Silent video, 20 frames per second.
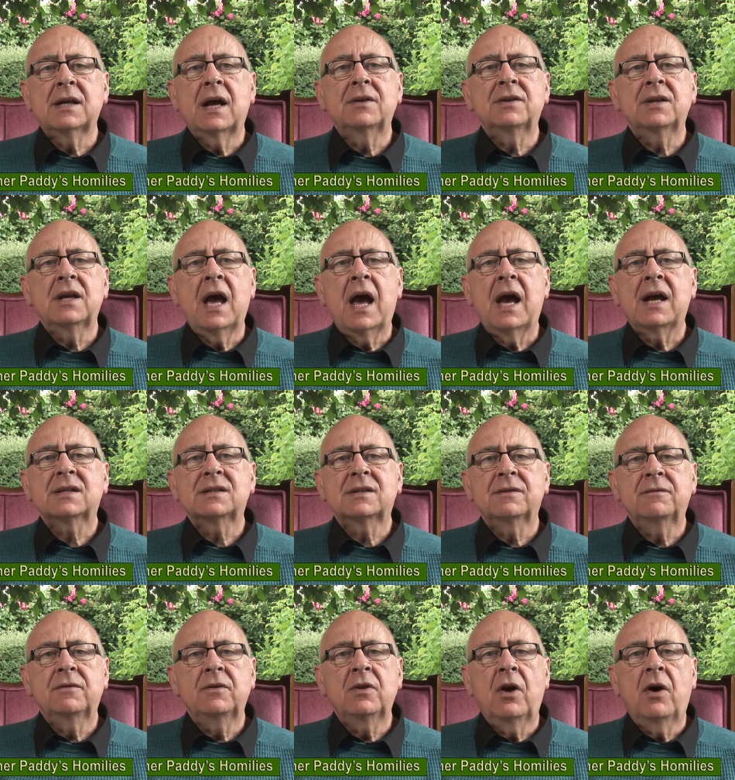are the acts
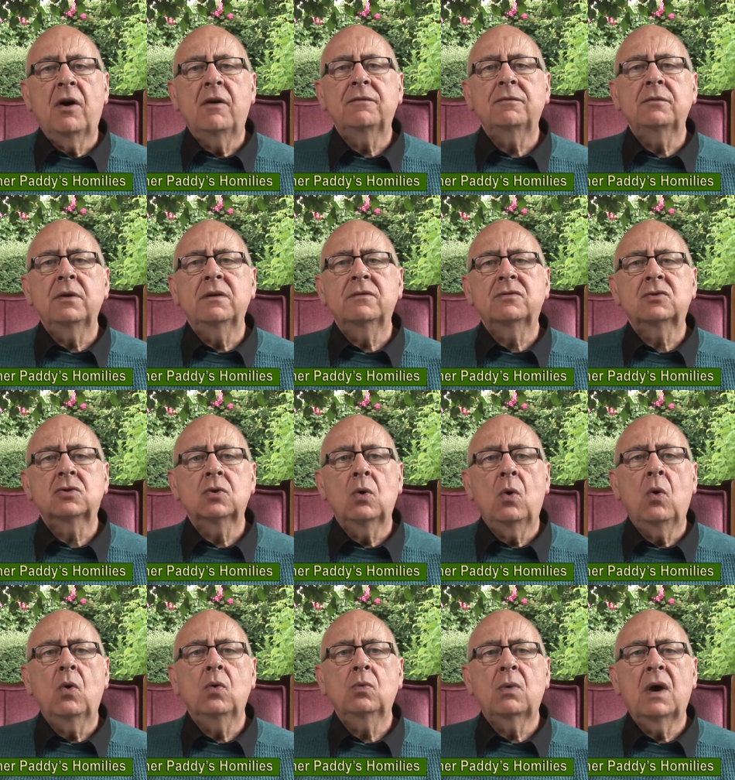of love we have
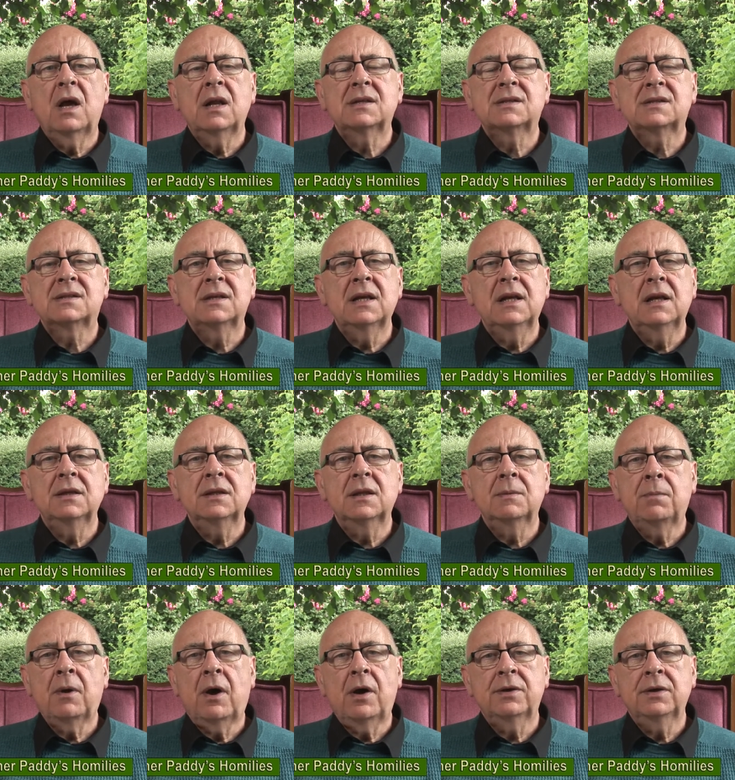shown while still in the
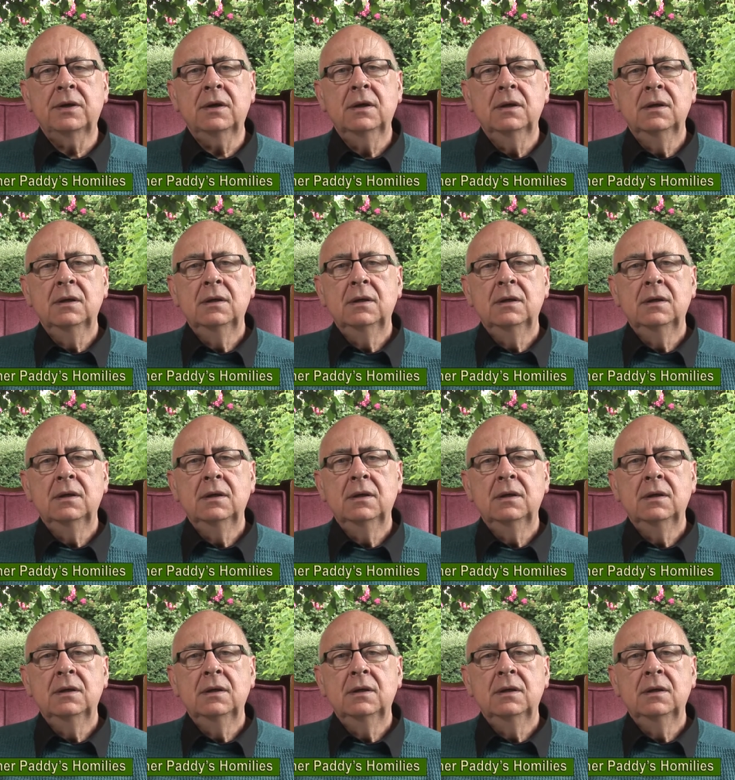body.